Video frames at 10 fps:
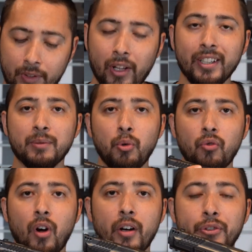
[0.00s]
Now let's
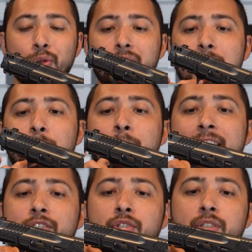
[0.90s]
move on to the
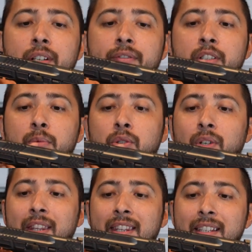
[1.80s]
major difference
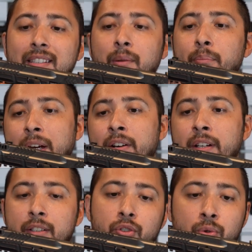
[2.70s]
between this,
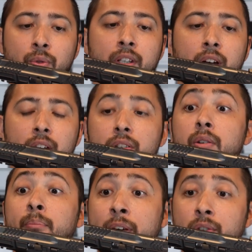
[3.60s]
comparing it to the
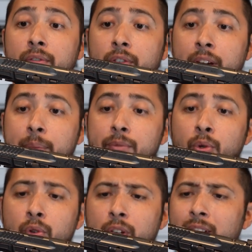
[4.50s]
other metal frames,
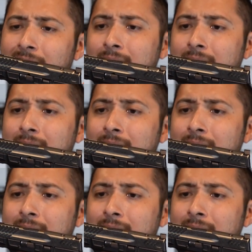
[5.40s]
or